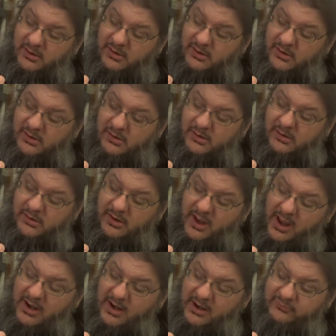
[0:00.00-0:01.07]

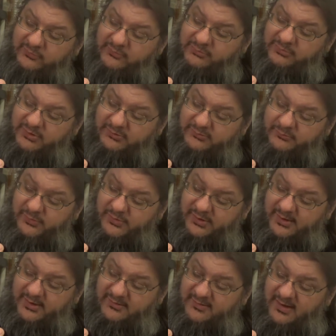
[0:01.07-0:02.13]
an extra +1
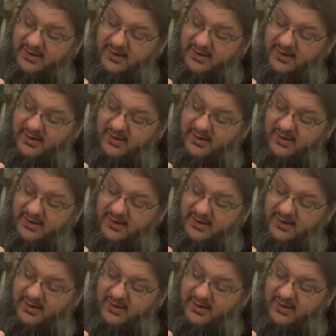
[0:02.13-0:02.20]
against